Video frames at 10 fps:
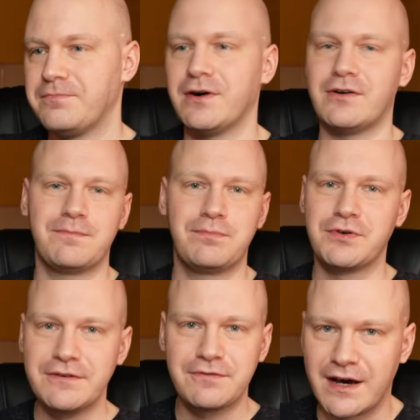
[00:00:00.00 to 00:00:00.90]
or
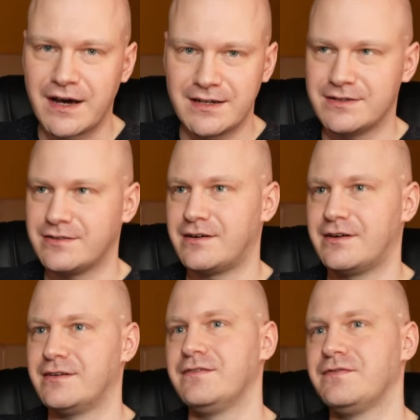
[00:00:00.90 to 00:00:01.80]
pre-fund
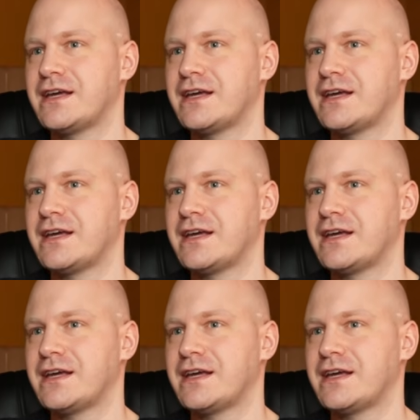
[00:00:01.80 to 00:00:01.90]
or